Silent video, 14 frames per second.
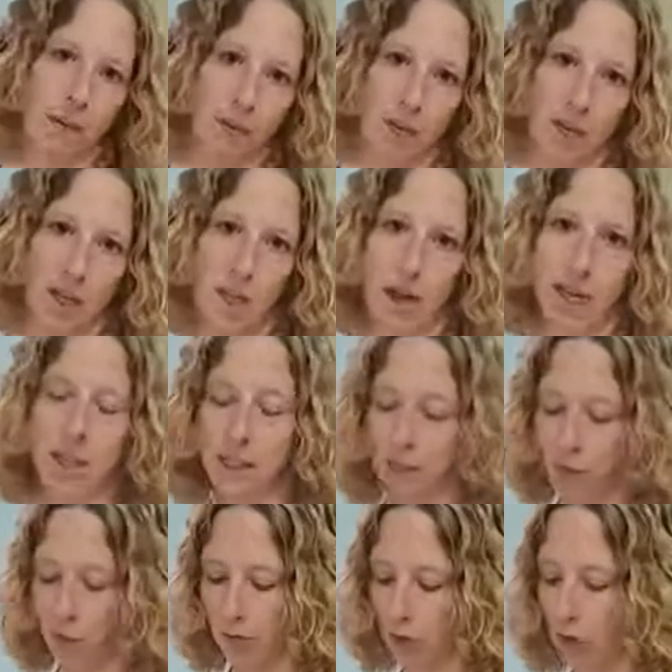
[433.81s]
15 minutes
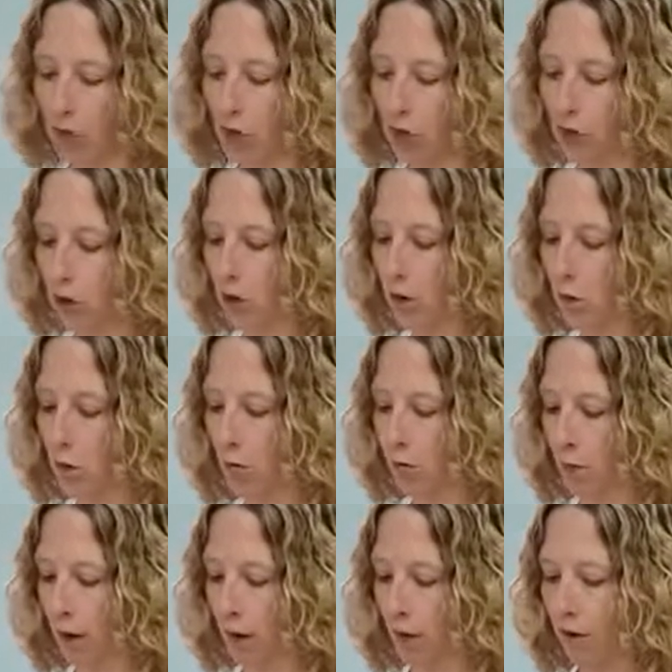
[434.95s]
until they just start turning golden
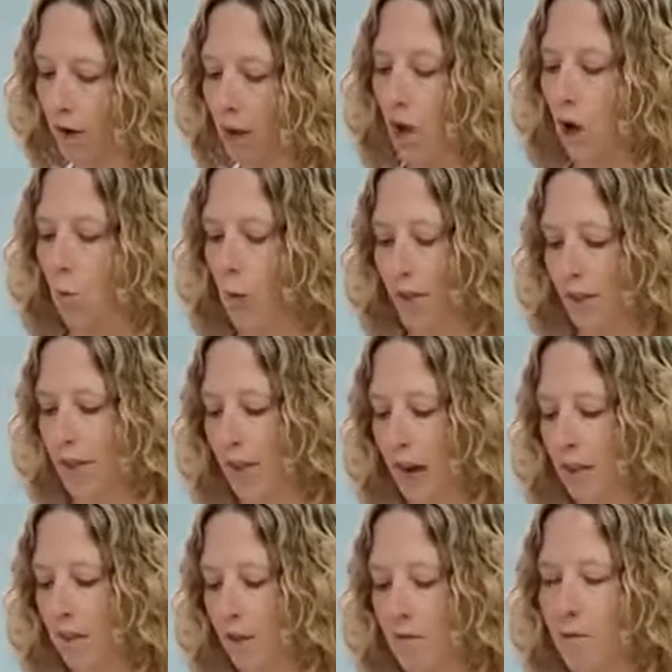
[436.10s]
brown. One thing that I
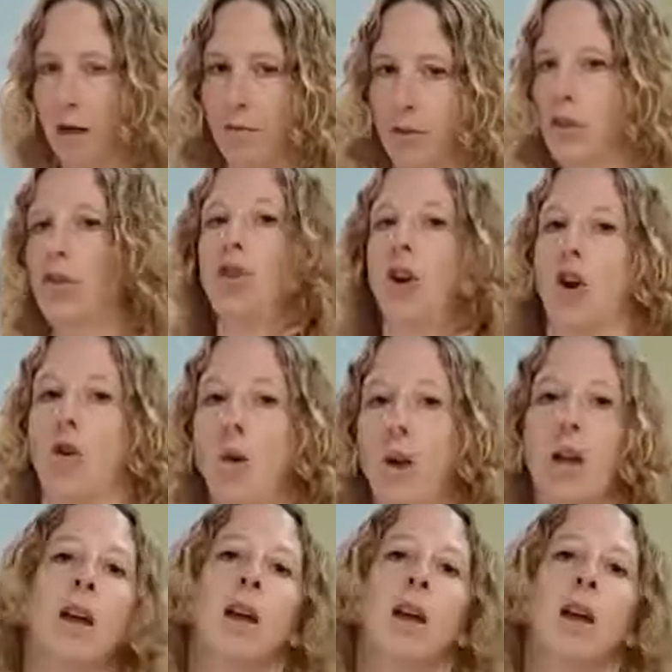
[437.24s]
love about this dough,